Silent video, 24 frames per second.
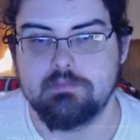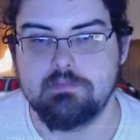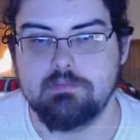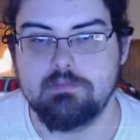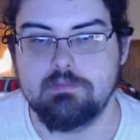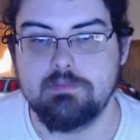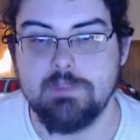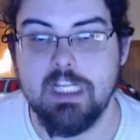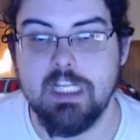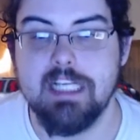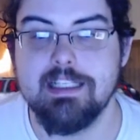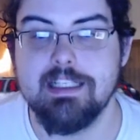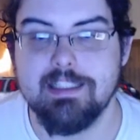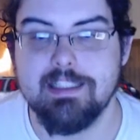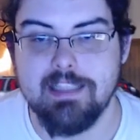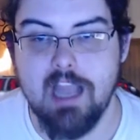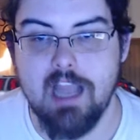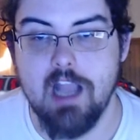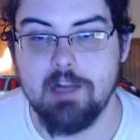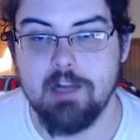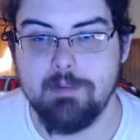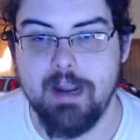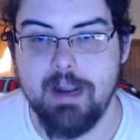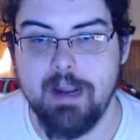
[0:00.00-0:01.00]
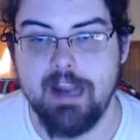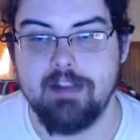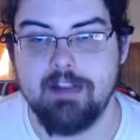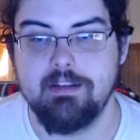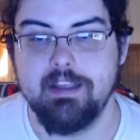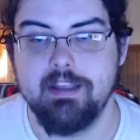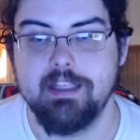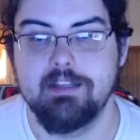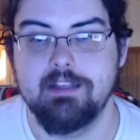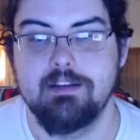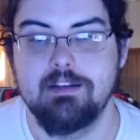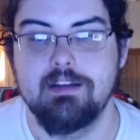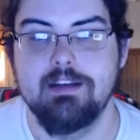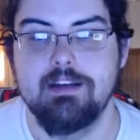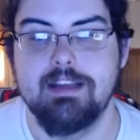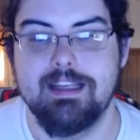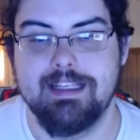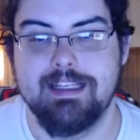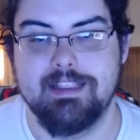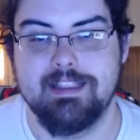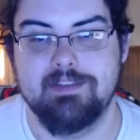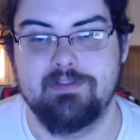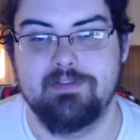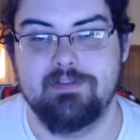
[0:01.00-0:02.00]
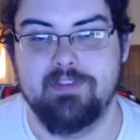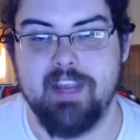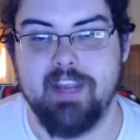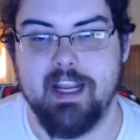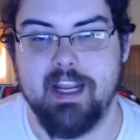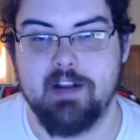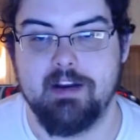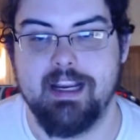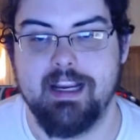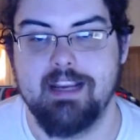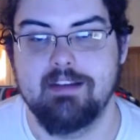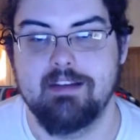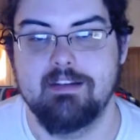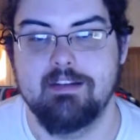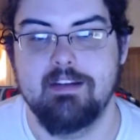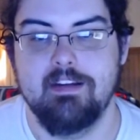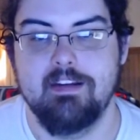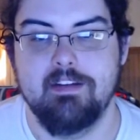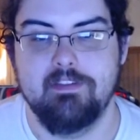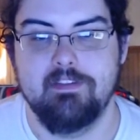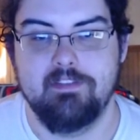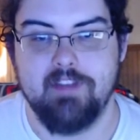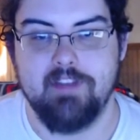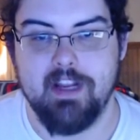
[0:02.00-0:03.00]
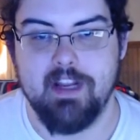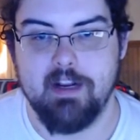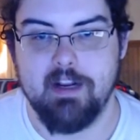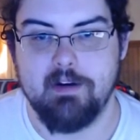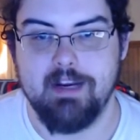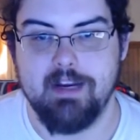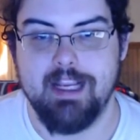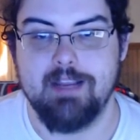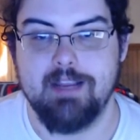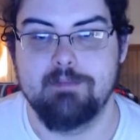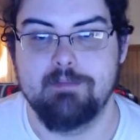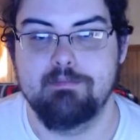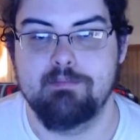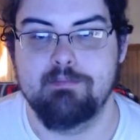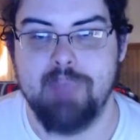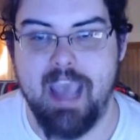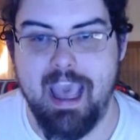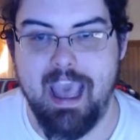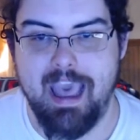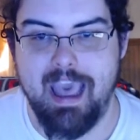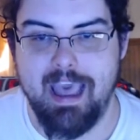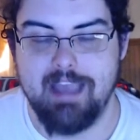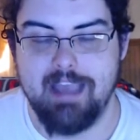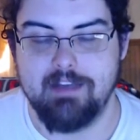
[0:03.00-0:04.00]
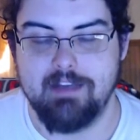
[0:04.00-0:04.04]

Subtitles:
Stockpiling is very, very bad.